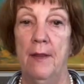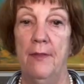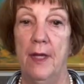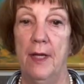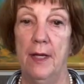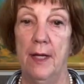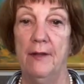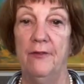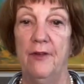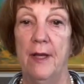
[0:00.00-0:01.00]
the
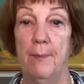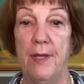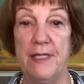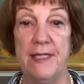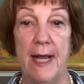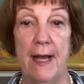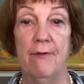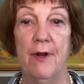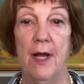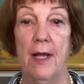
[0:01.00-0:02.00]
NCFP staff
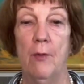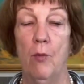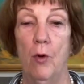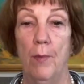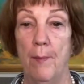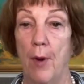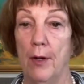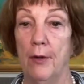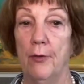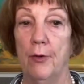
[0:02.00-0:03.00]
and I will be
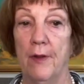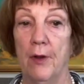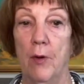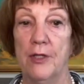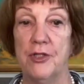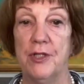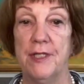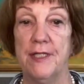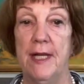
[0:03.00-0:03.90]
monitoring the questions,